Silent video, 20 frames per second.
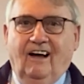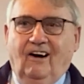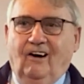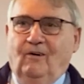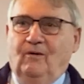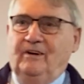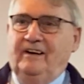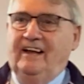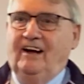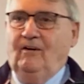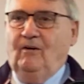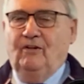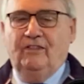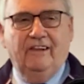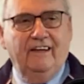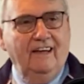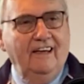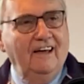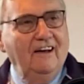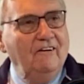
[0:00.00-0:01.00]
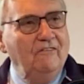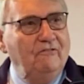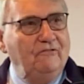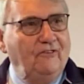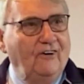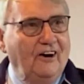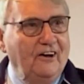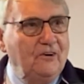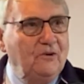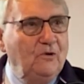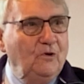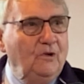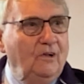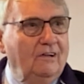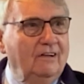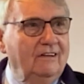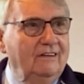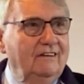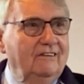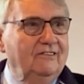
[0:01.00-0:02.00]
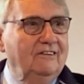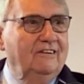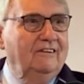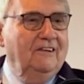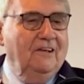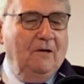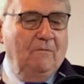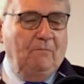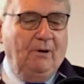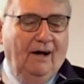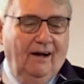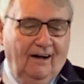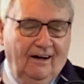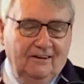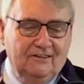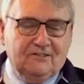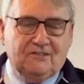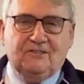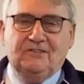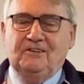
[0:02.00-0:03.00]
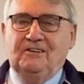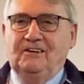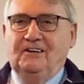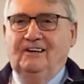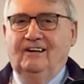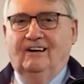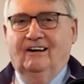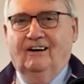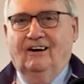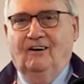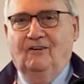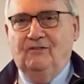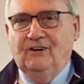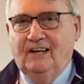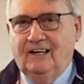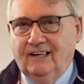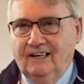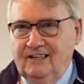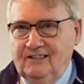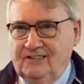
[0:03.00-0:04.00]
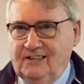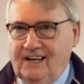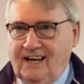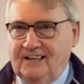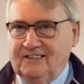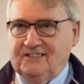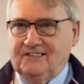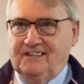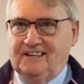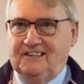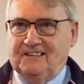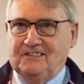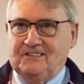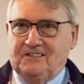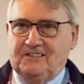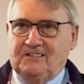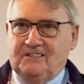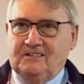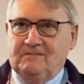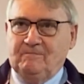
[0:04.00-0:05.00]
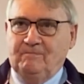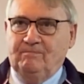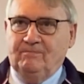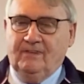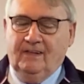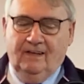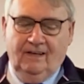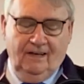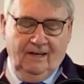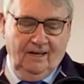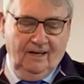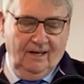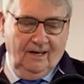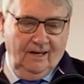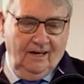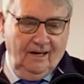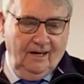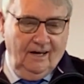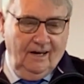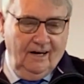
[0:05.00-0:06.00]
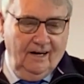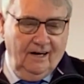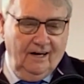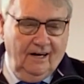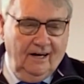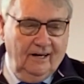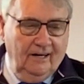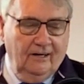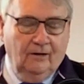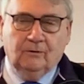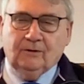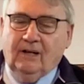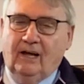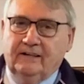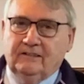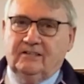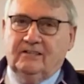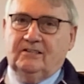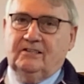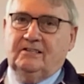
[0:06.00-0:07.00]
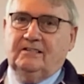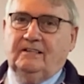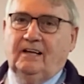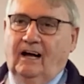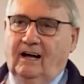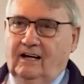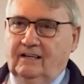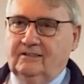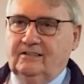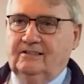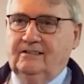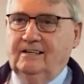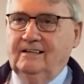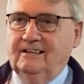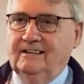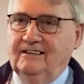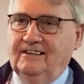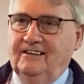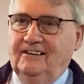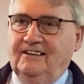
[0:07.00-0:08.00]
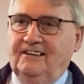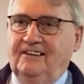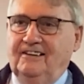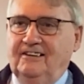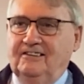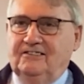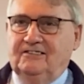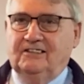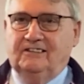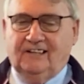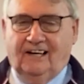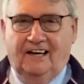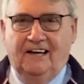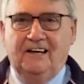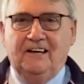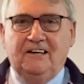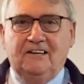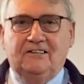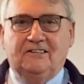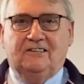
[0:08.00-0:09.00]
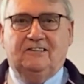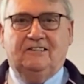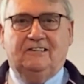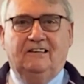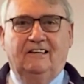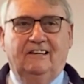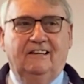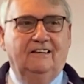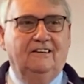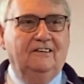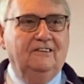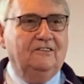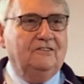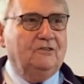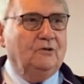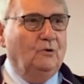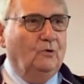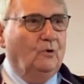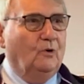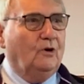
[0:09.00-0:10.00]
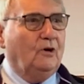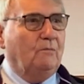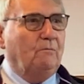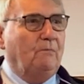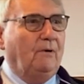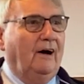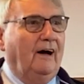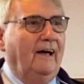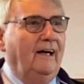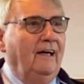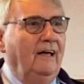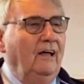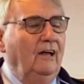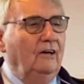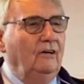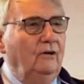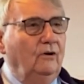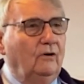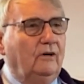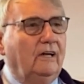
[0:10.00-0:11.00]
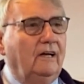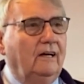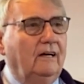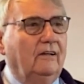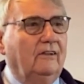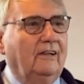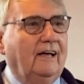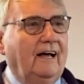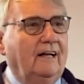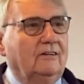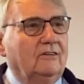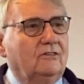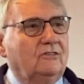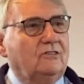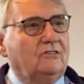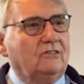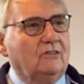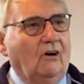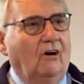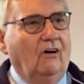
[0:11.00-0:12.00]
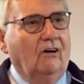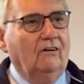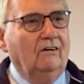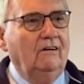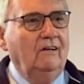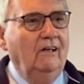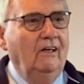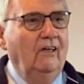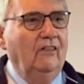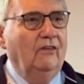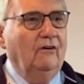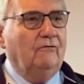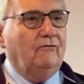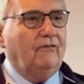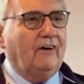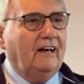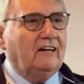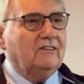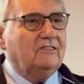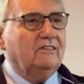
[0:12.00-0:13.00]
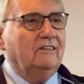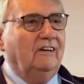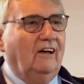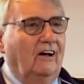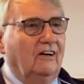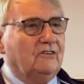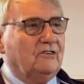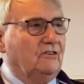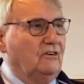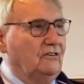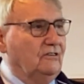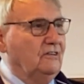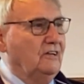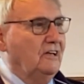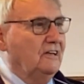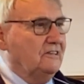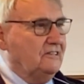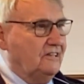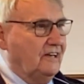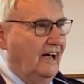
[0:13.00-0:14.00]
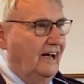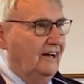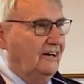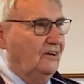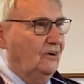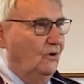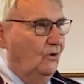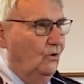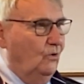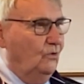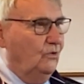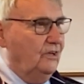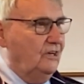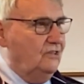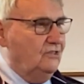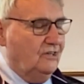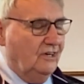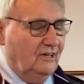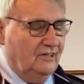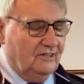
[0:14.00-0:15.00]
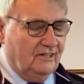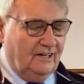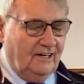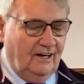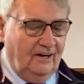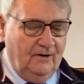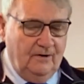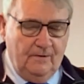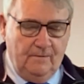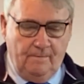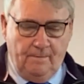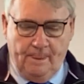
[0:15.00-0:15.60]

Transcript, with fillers: We're now on the final parts of Ecclesiastes. And I would like to start today's talk by looking at that song that Frank Sinatra sang all these years ago.